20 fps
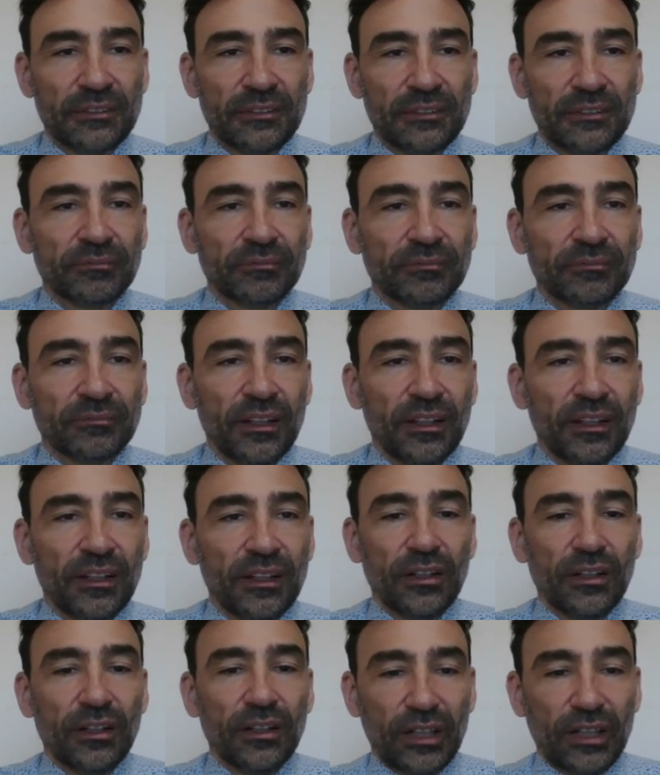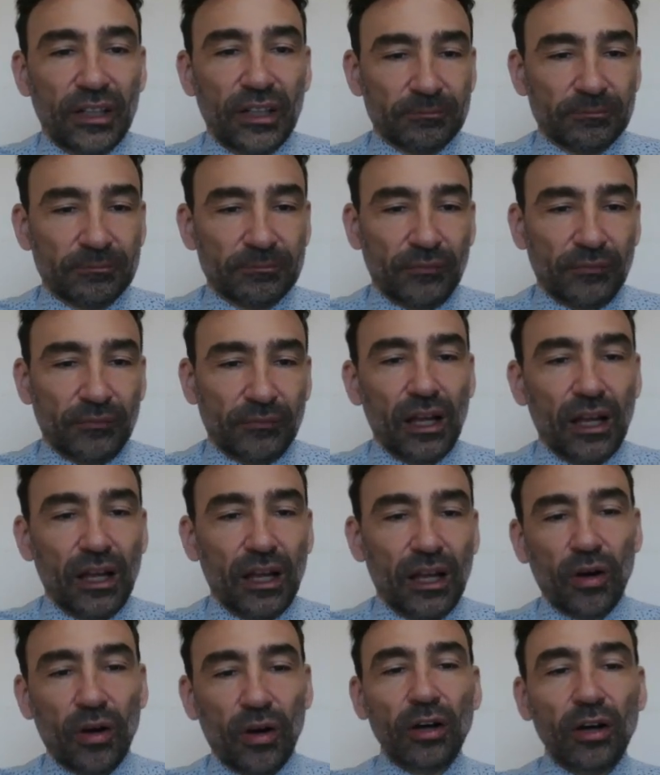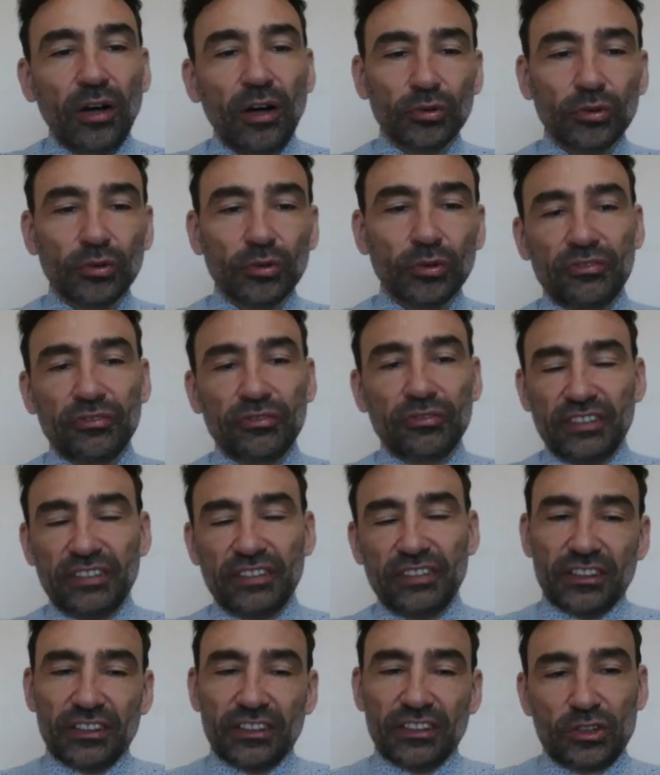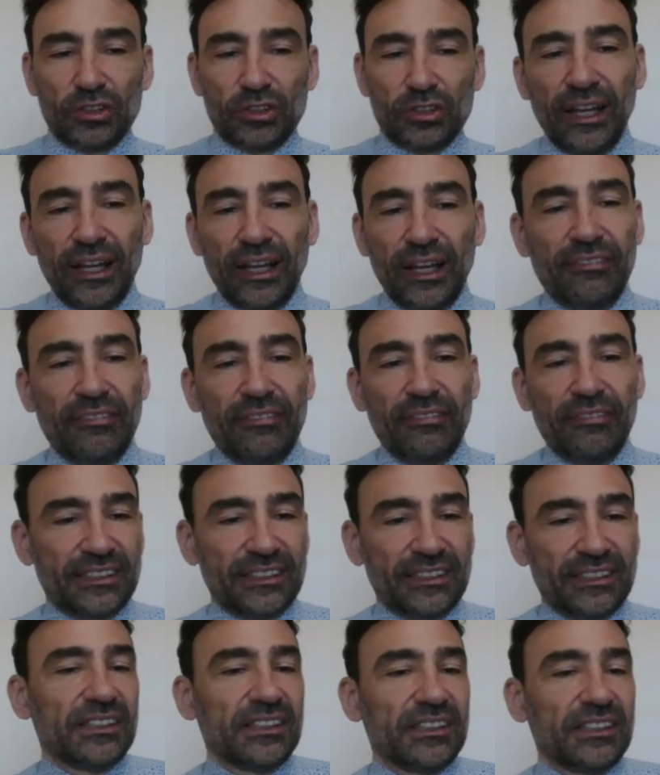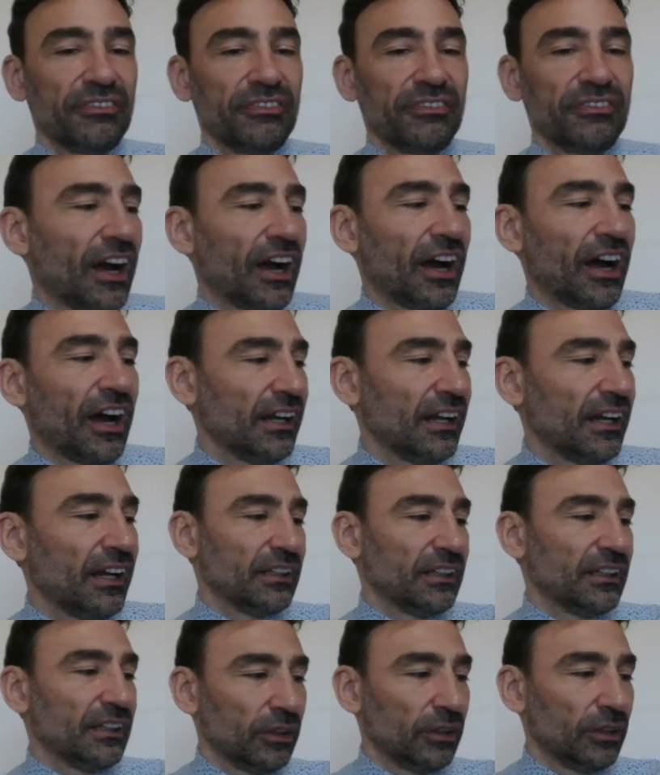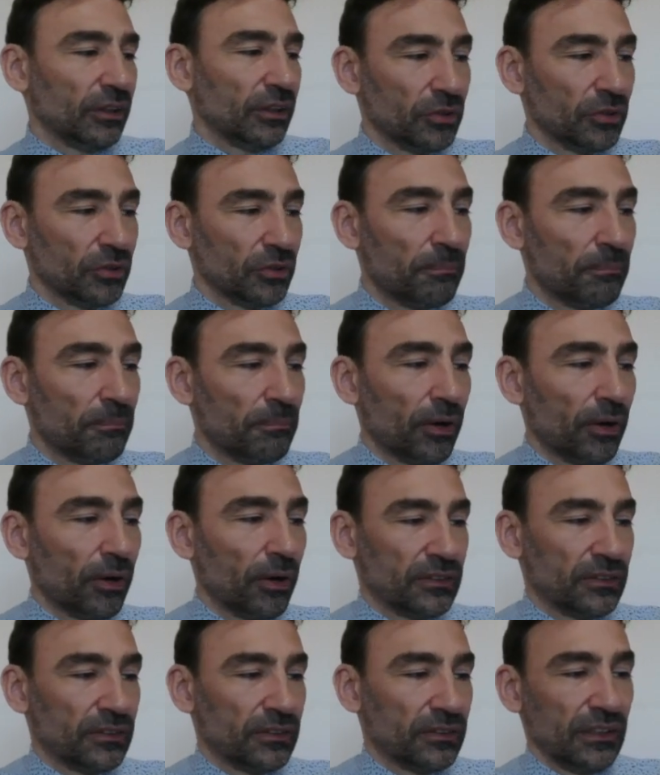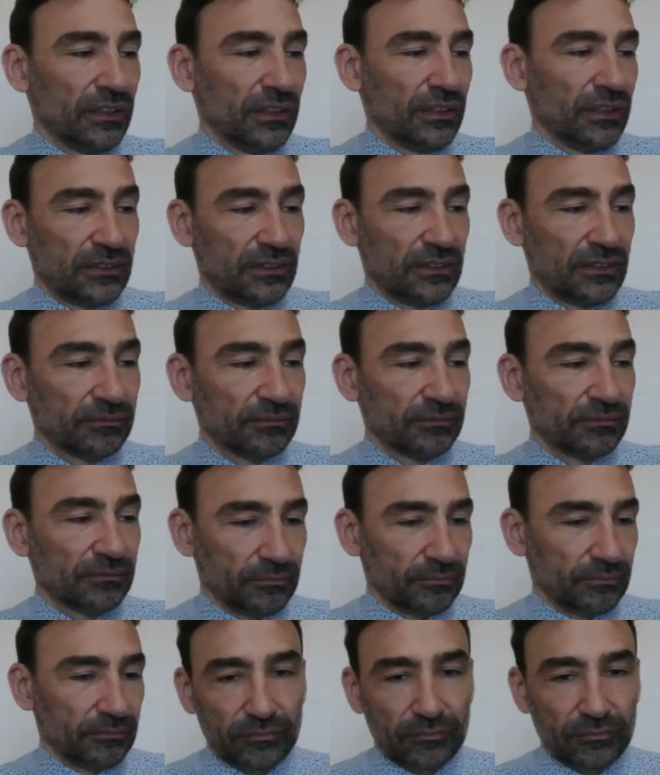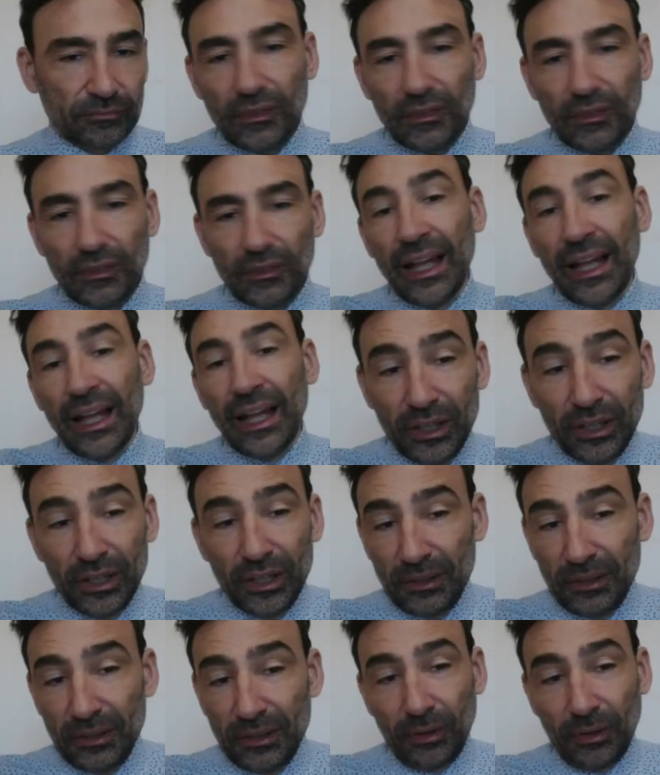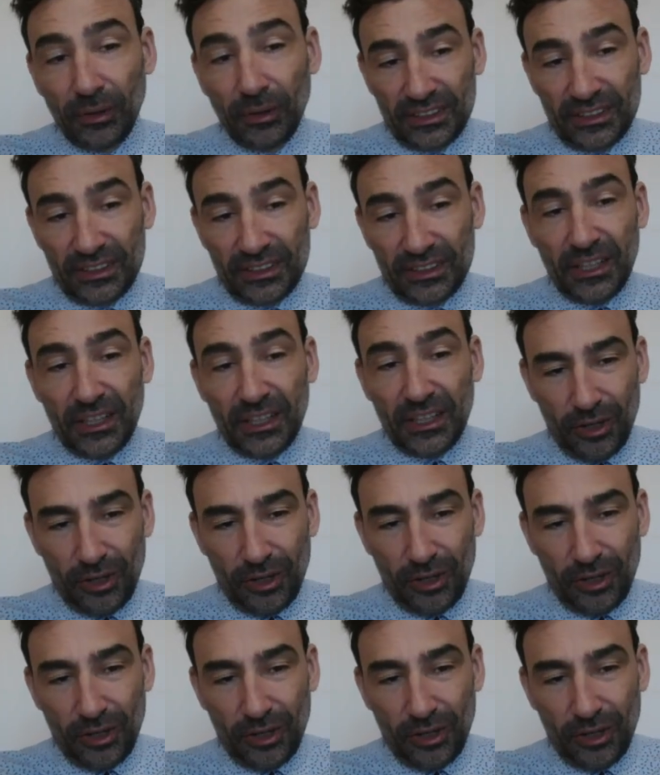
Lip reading: Okay, now how to do the vice versa. So I have a CSV file and I want to import it. I will import the same one, so